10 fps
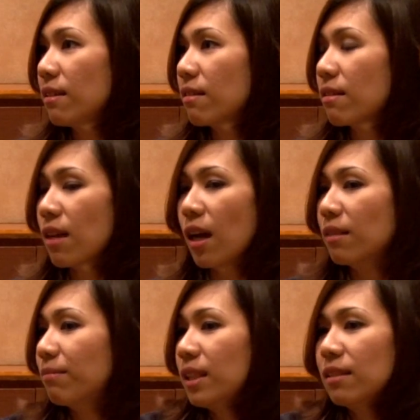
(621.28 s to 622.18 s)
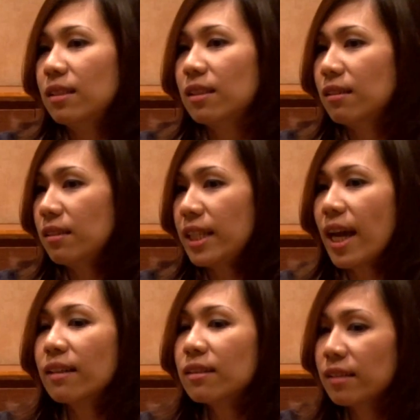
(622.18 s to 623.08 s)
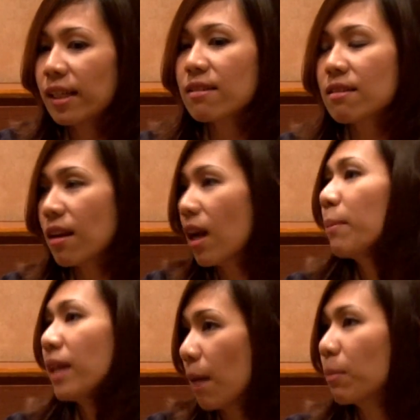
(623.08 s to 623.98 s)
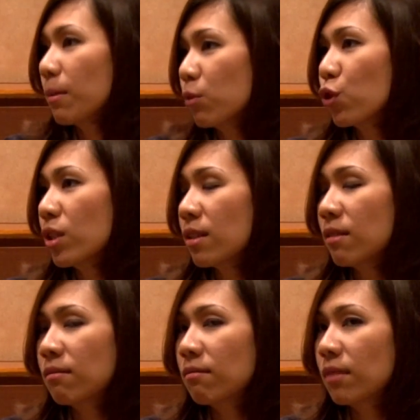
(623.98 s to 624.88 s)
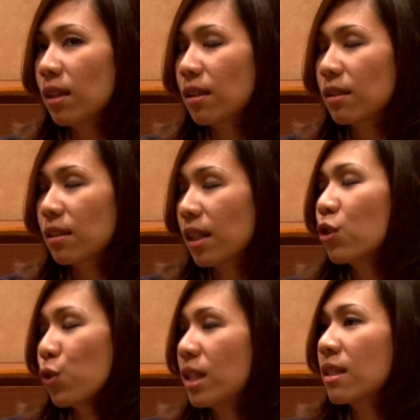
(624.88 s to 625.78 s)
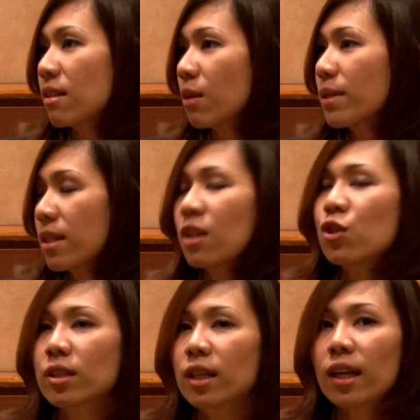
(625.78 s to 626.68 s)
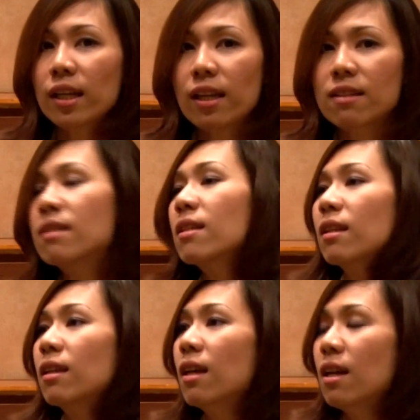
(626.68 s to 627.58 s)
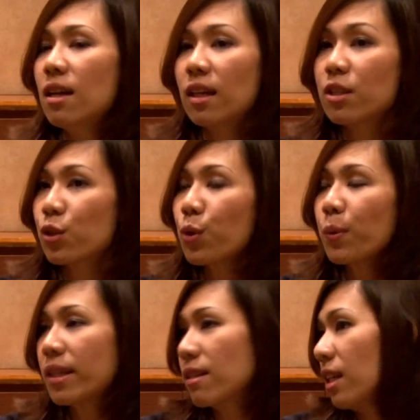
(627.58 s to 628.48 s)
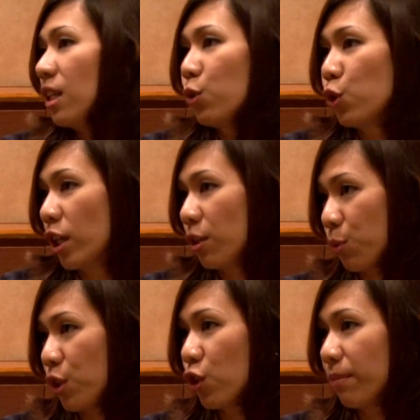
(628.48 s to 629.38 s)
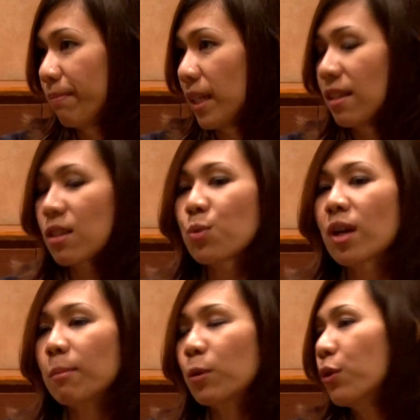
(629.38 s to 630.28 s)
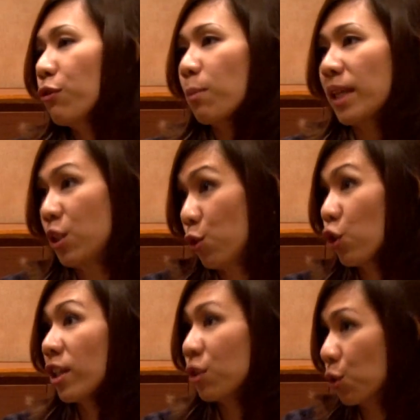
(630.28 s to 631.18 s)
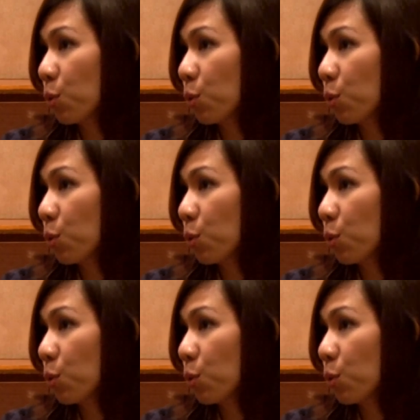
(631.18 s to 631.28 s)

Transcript: is the other next coming up country in the Southeast Asia that I can see it's growing is the Indochina region, and that's why I'm going for my Indochina